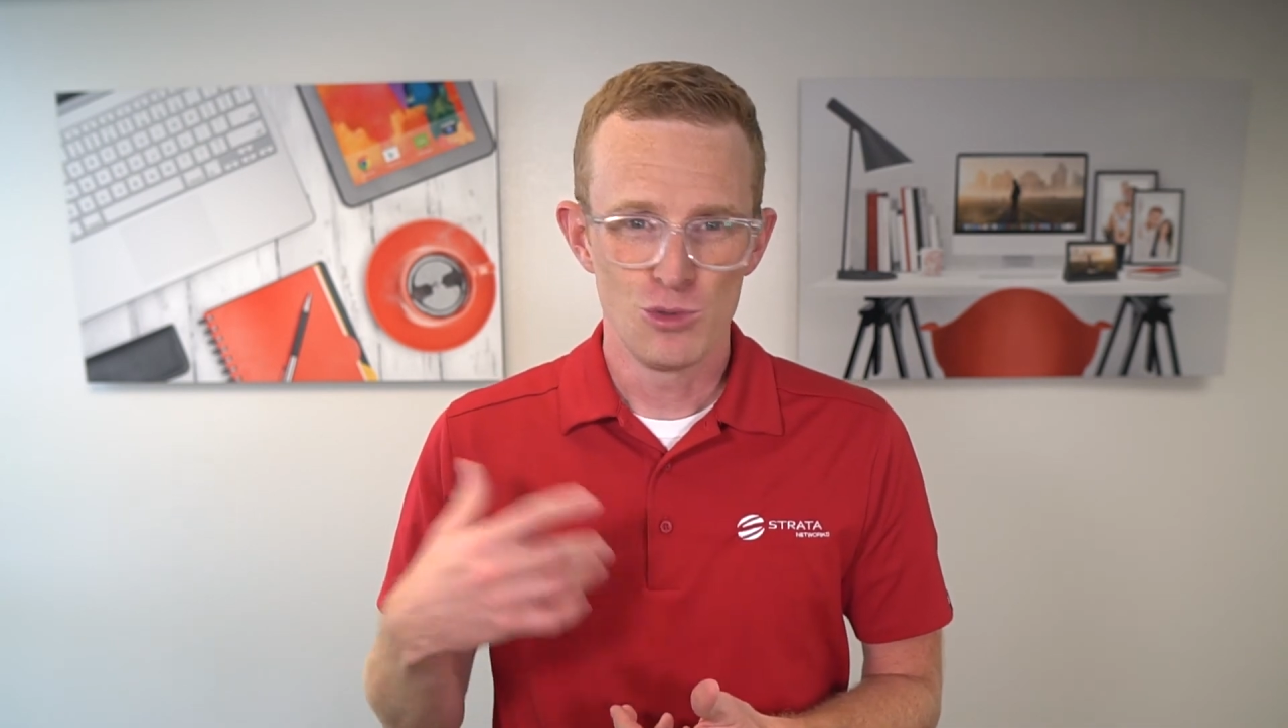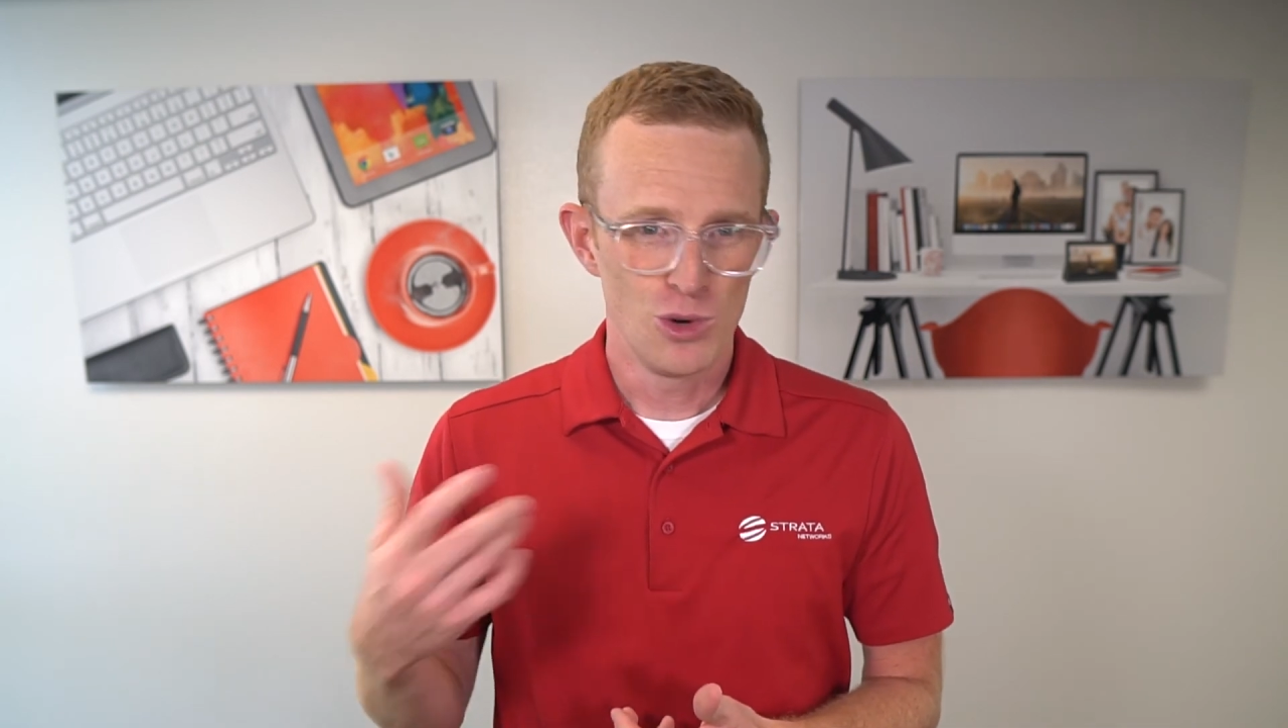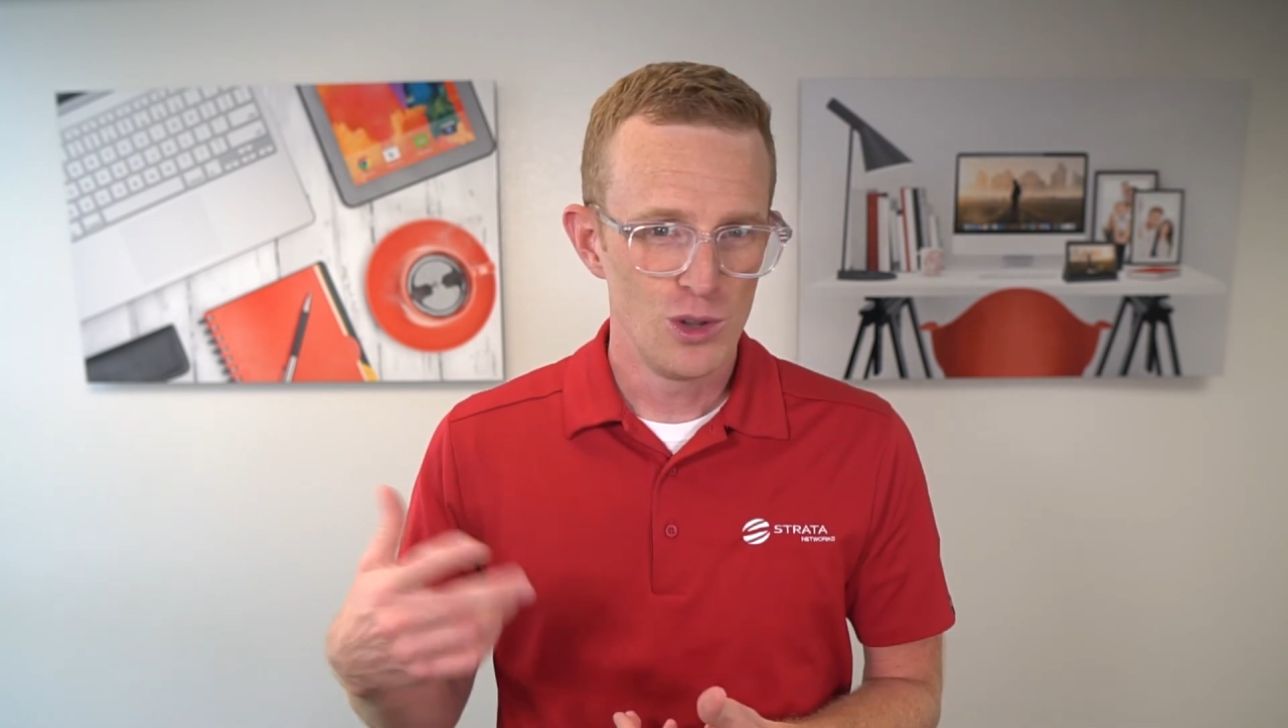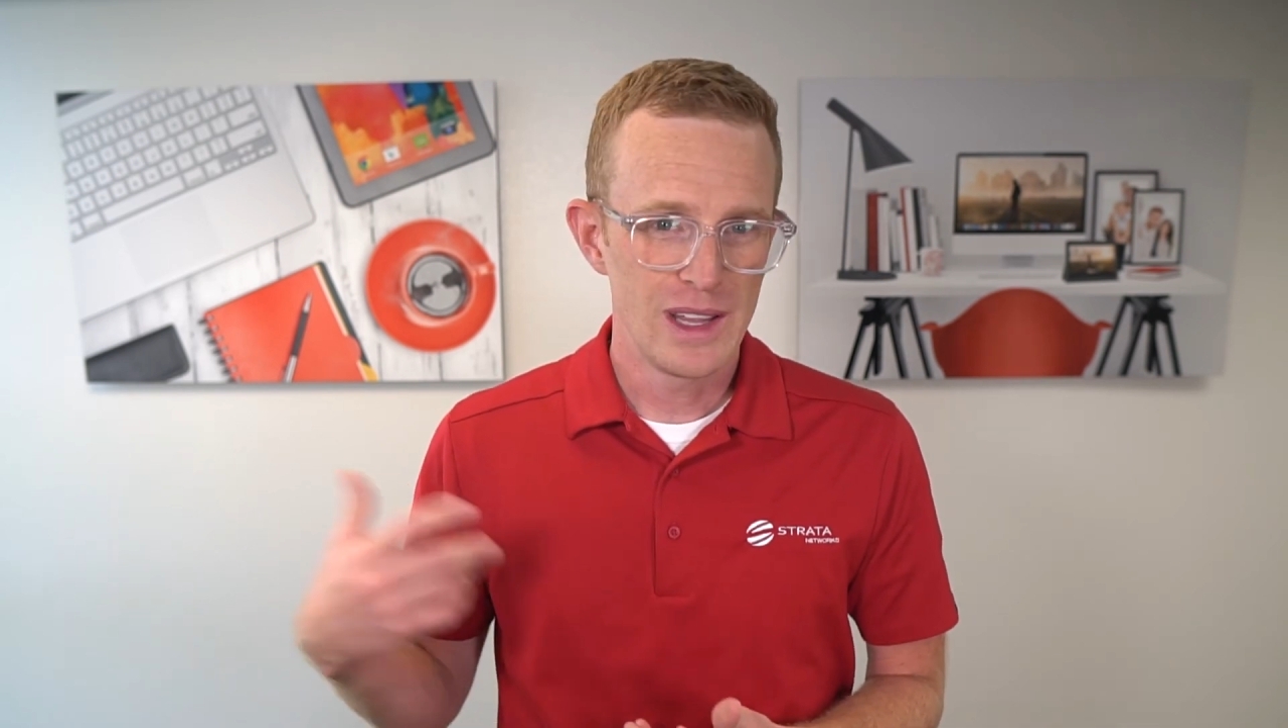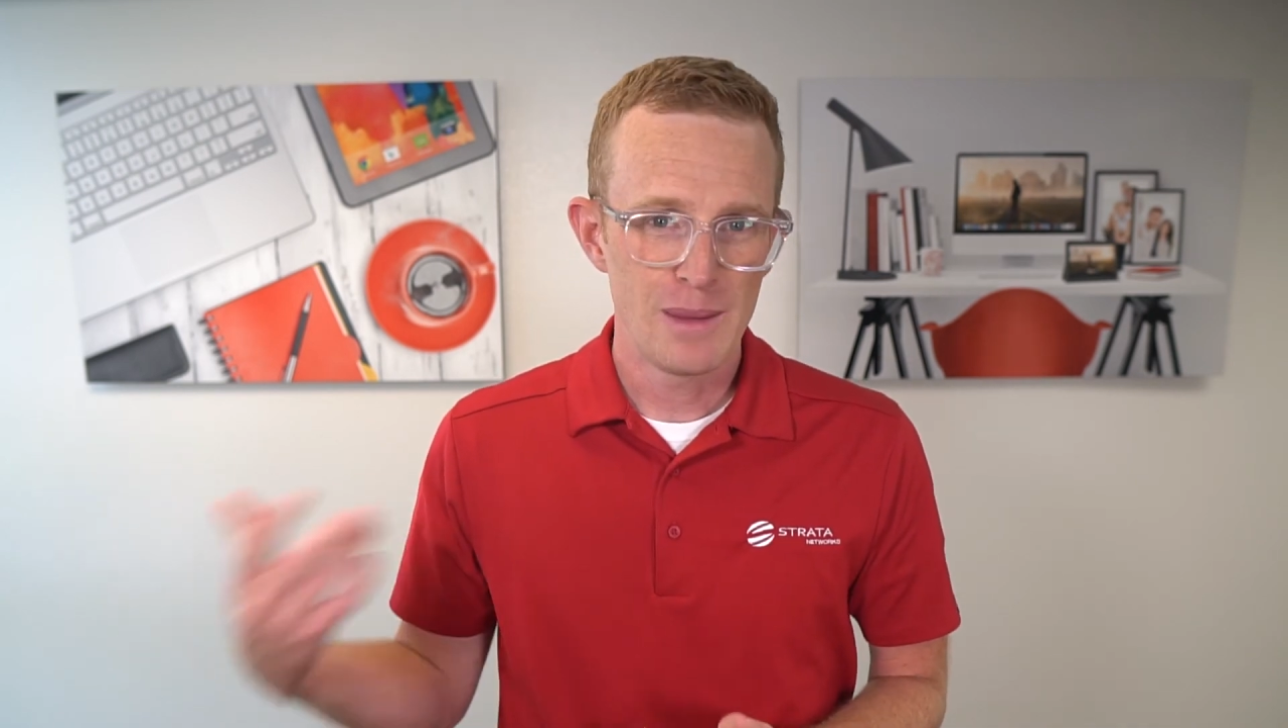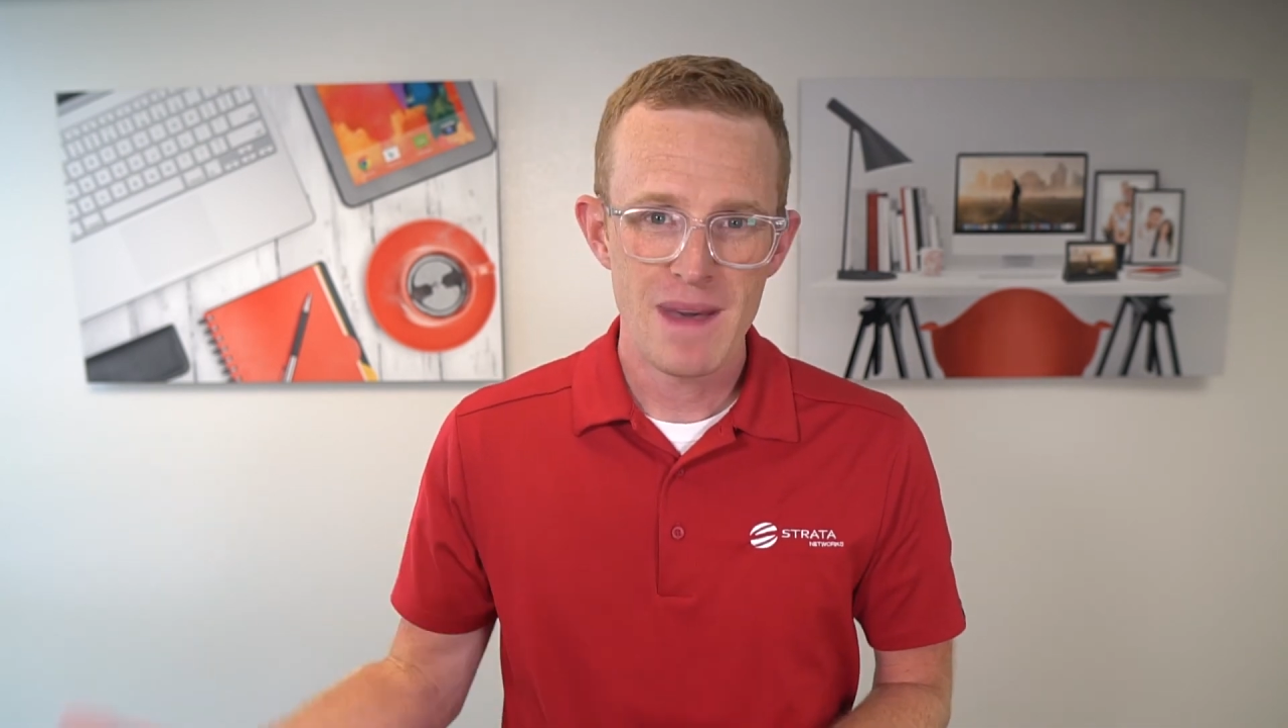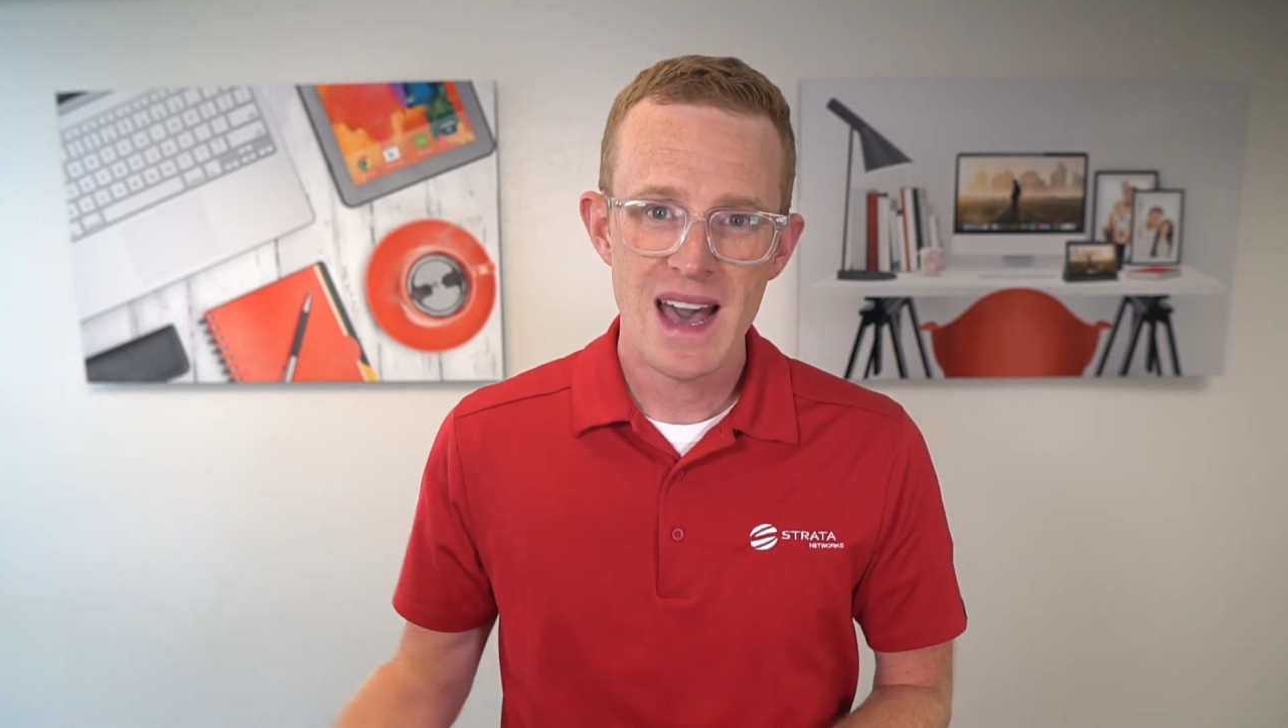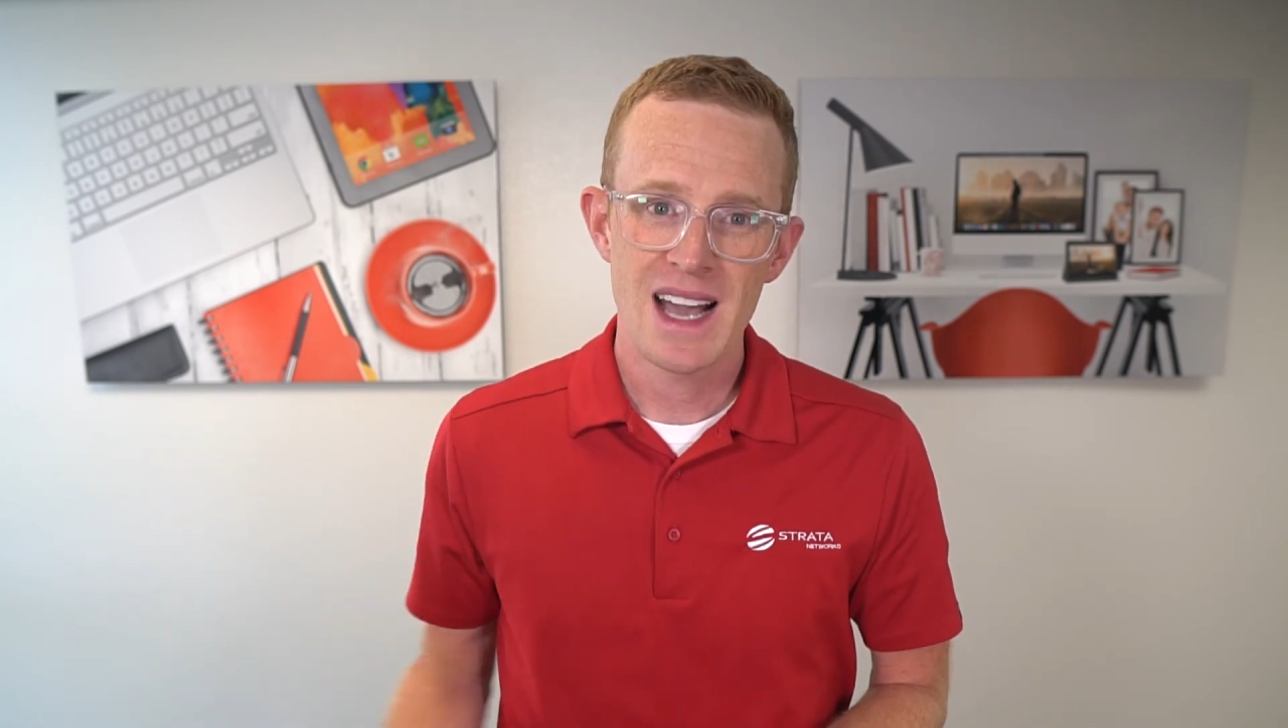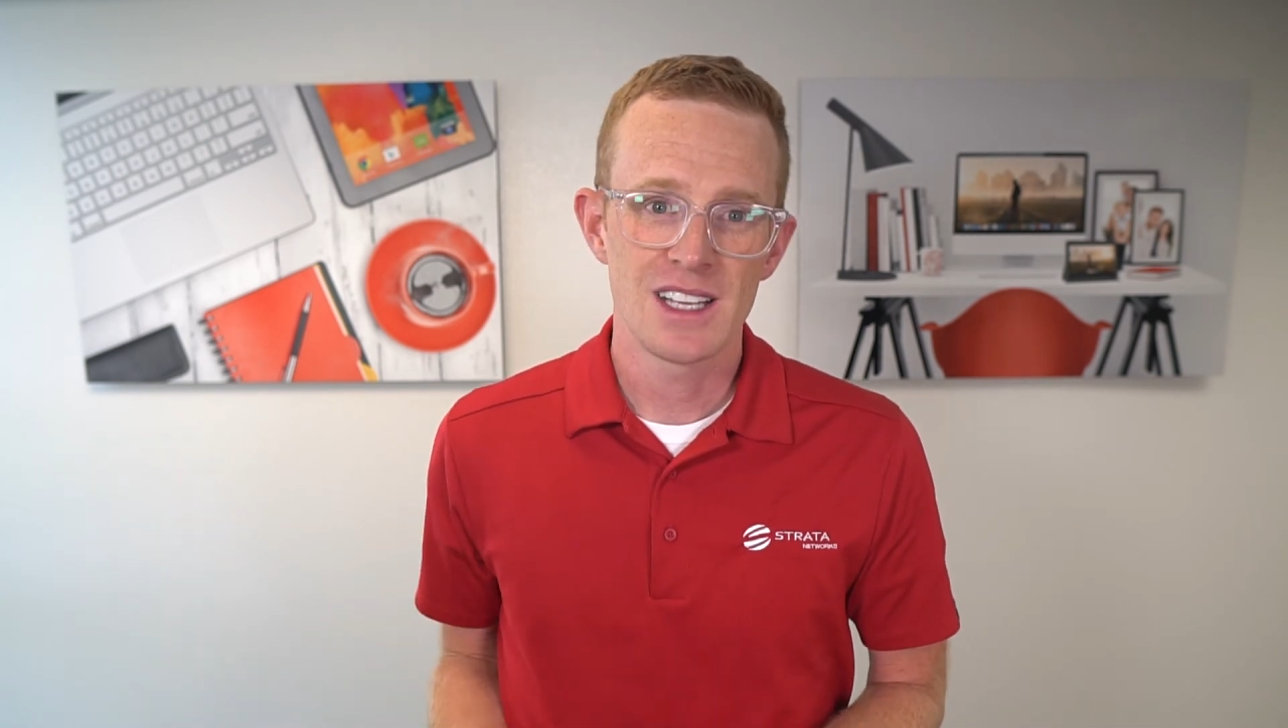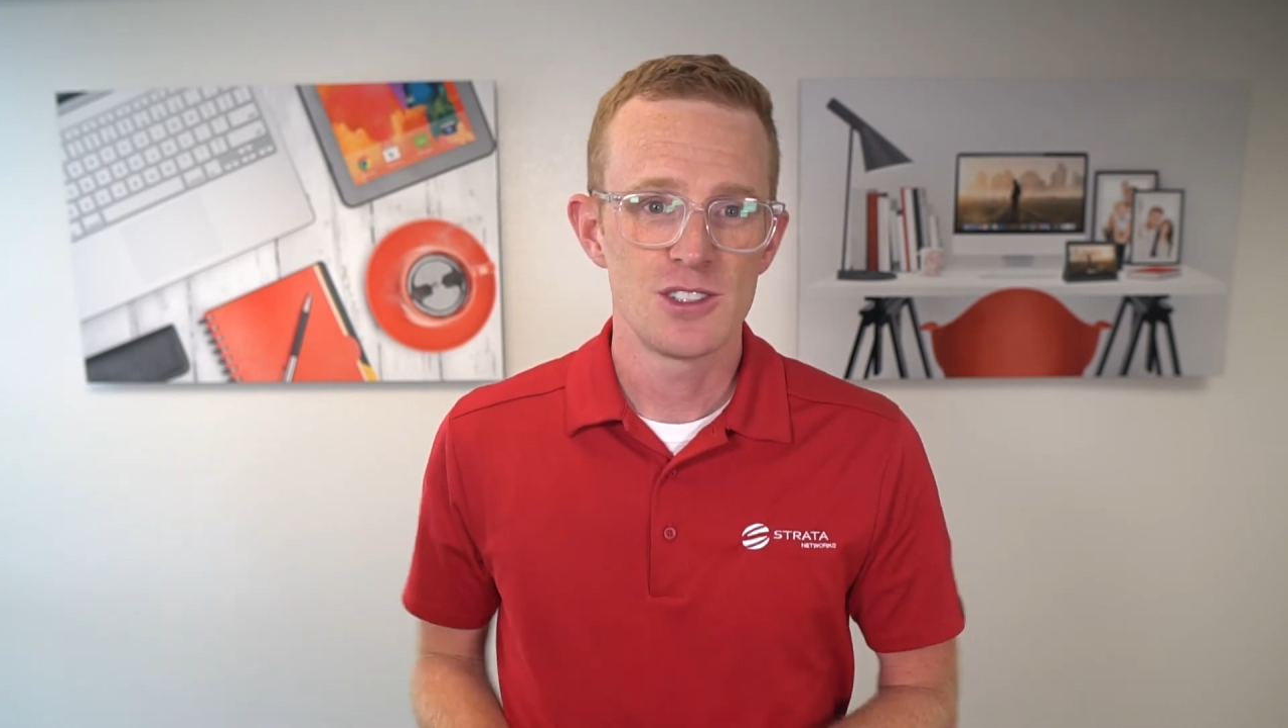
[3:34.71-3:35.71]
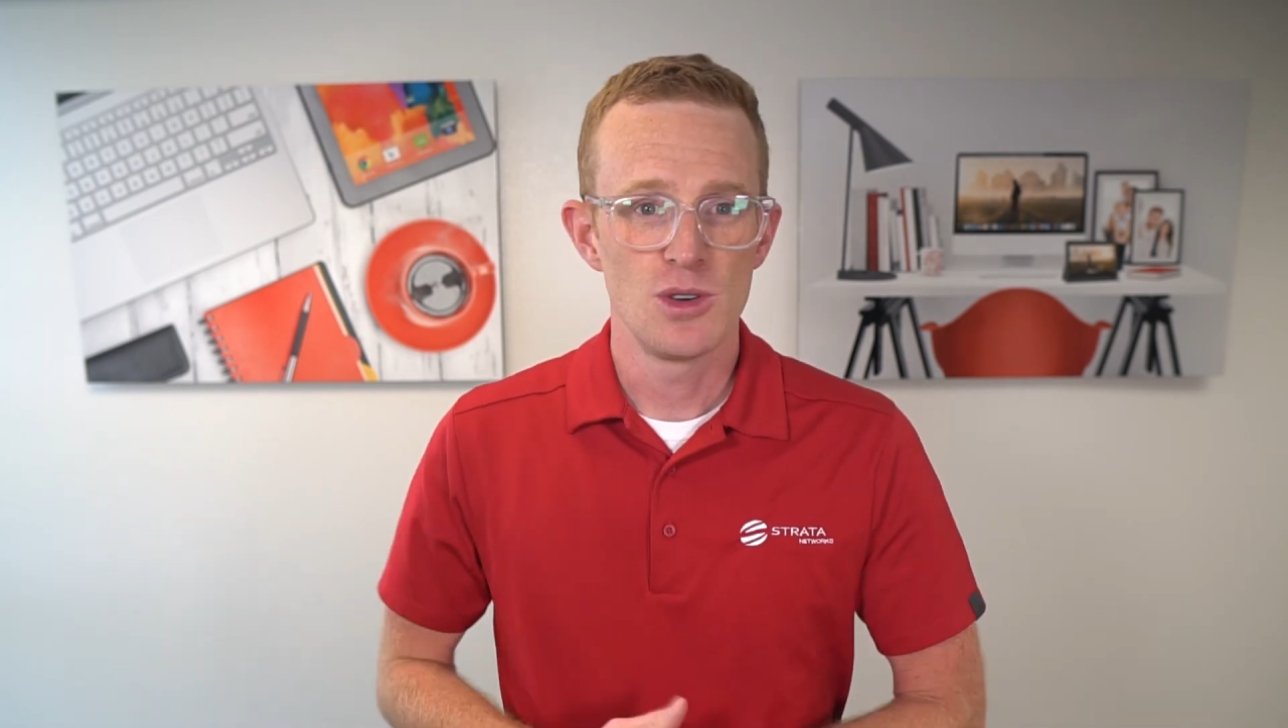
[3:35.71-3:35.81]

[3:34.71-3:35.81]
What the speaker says: rolling back